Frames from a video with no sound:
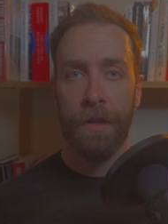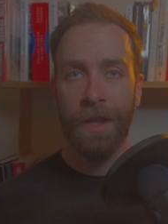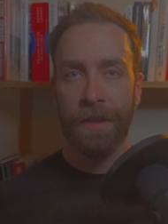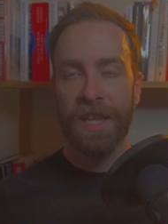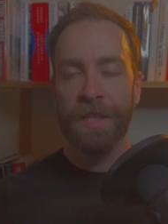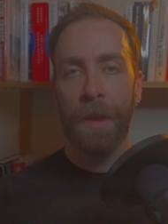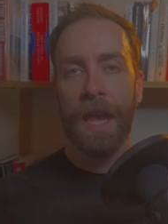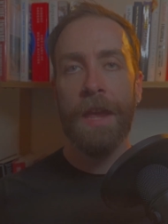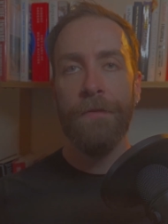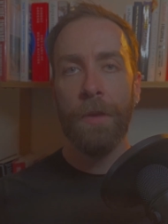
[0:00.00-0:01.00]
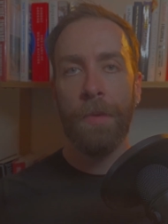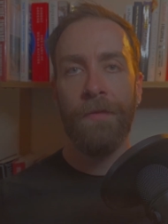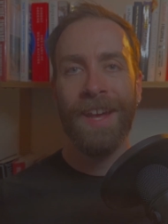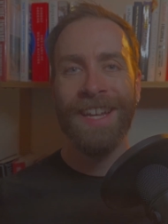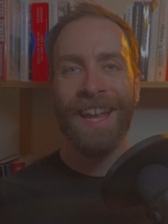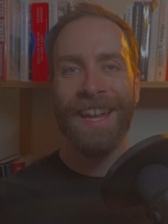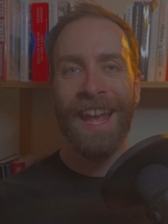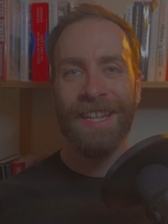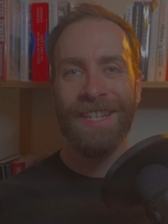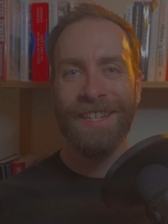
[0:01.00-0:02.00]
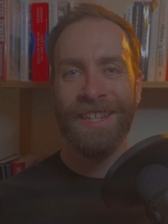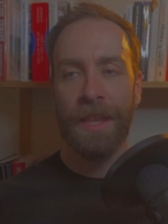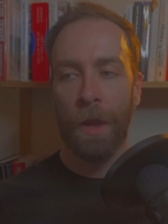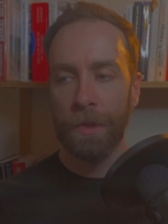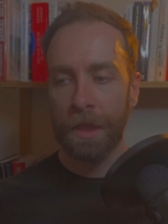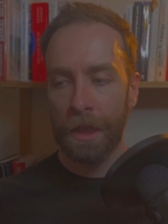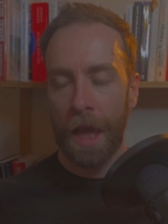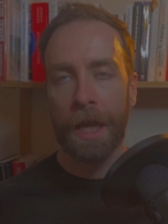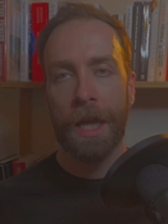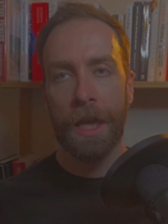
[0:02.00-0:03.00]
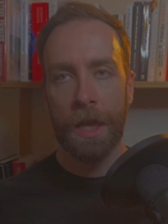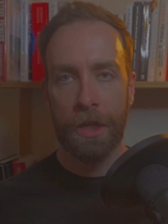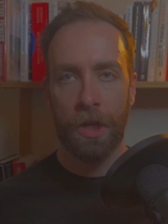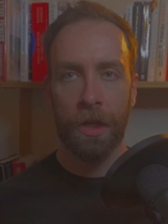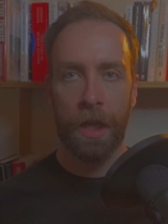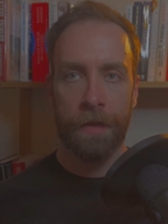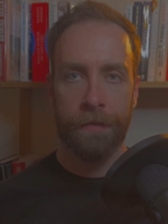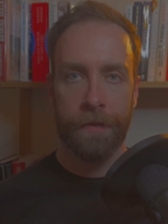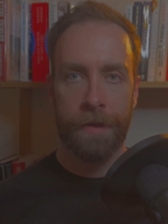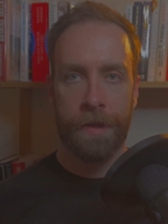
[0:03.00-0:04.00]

Did this behaviour provide connection that was lacking in your life?